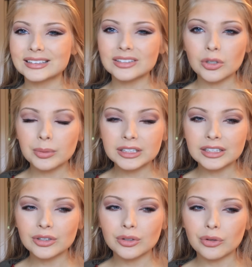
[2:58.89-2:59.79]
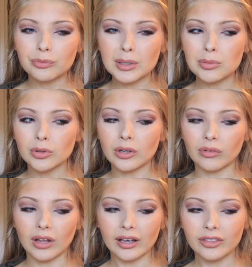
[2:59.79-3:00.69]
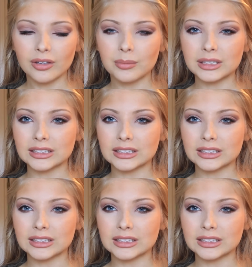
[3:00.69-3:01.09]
It's no big deal if people don't like them.